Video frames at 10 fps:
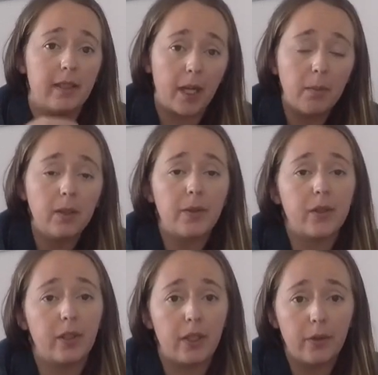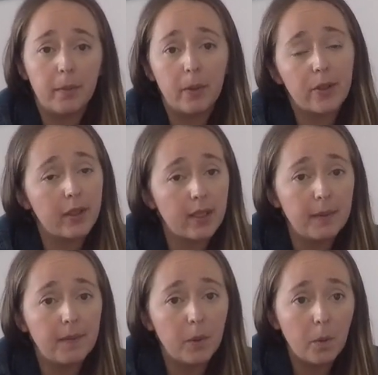down below so that you can purchase
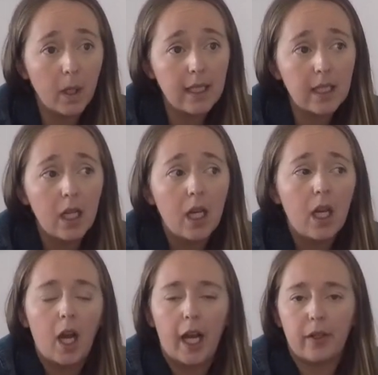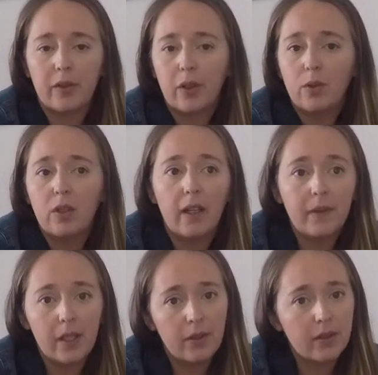them if you want. I also
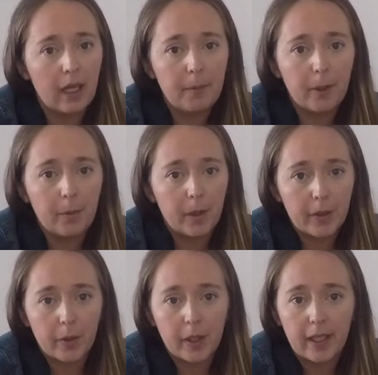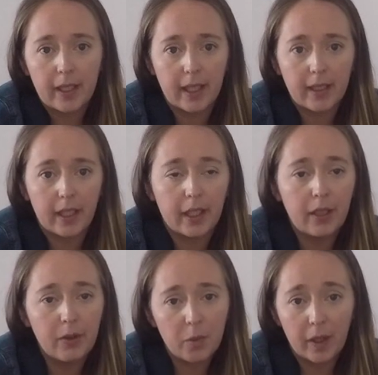love to use library resources. That's a
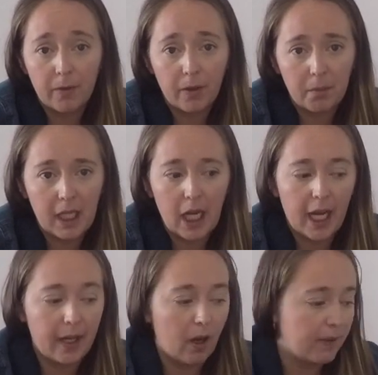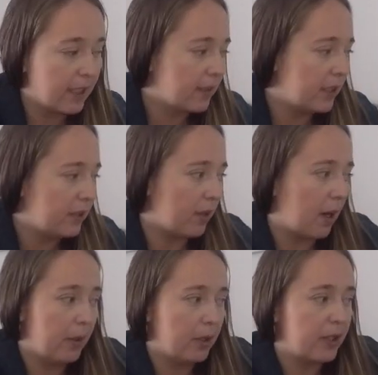huge win for me. I obviously do
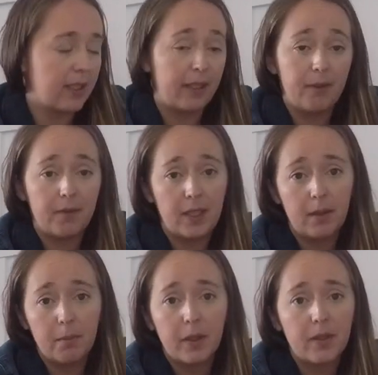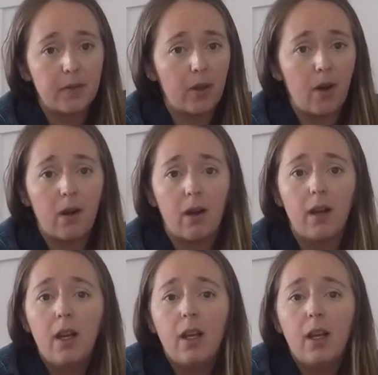not purchase like 15 books for our